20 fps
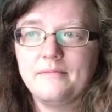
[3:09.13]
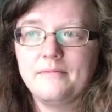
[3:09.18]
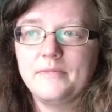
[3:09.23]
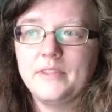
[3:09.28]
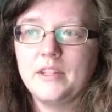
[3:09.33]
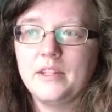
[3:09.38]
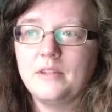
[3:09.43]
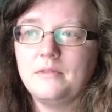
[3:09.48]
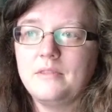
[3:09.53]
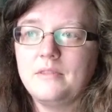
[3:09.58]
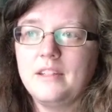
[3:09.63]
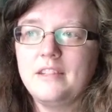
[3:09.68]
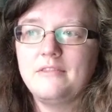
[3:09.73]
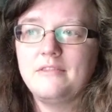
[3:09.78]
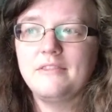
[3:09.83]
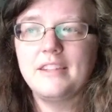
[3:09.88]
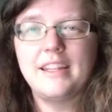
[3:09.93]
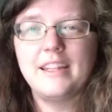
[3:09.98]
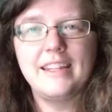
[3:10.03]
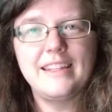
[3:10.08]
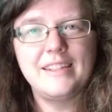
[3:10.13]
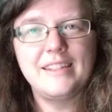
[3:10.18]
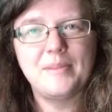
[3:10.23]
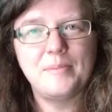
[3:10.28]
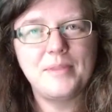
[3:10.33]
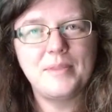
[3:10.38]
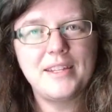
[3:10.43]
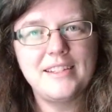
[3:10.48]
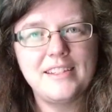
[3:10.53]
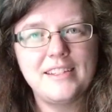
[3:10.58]
No need for that
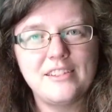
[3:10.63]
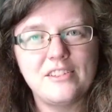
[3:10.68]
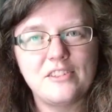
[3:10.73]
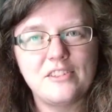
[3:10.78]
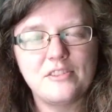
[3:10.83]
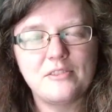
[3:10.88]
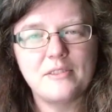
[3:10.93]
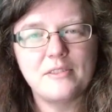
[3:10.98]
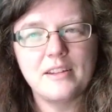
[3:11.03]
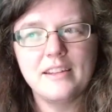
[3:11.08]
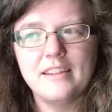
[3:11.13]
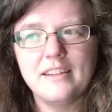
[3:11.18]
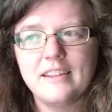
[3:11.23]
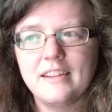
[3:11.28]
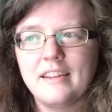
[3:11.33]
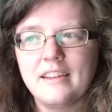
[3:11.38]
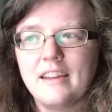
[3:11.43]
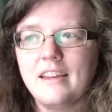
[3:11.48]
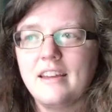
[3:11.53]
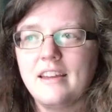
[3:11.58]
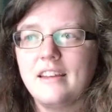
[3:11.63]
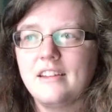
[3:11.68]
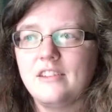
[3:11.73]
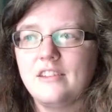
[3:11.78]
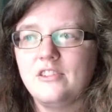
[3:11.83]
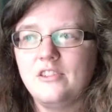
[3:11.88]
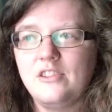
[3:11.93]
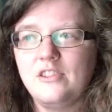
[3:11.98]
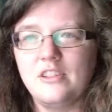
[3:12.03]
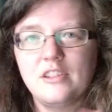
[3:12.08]
independent streak,
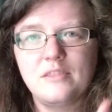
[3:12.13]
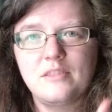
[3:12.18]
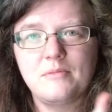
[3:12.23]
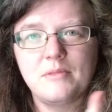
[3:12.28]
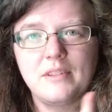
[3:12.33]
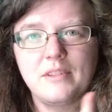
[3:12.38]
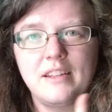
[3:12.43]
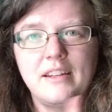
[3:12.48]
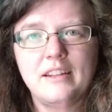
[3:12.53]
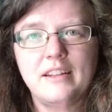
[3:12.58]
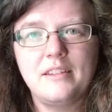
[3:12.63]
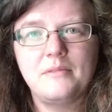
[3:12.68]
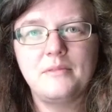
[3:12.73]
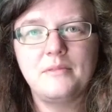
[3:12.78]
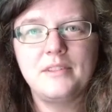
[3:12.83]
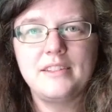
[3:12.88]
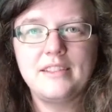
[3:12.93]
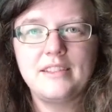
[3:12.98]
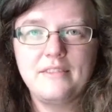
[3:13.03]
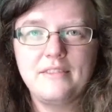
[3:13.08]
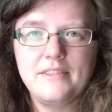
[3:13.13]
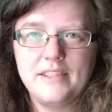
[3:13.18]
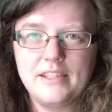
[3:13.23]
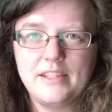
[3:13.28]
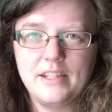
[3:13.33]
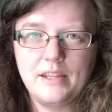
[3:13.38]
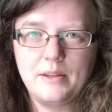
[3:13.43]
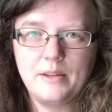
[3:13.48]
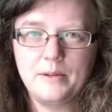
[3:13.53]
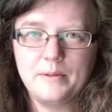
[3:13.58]
just rely on what's given
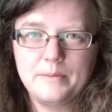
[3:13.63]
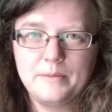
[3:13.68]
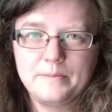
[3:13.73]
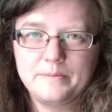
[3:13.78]
to you.